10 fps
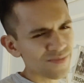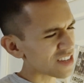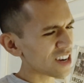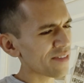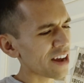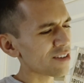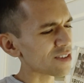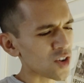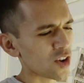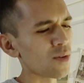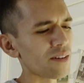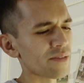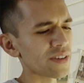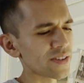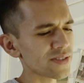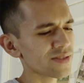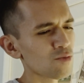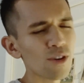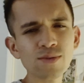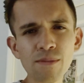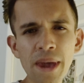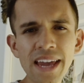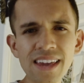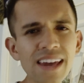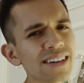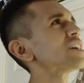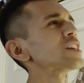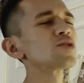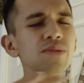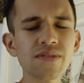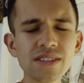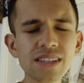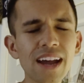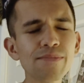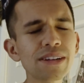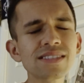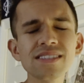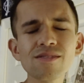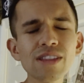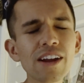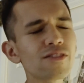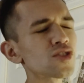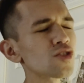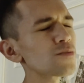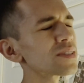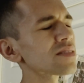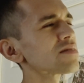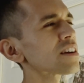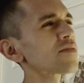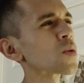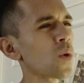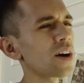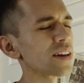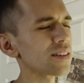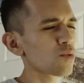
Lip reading: That's kind of how a soggy waffle feels. Whereas with the pancake, it drifts off to the side, but it's still there. The syrup is still there if you want it.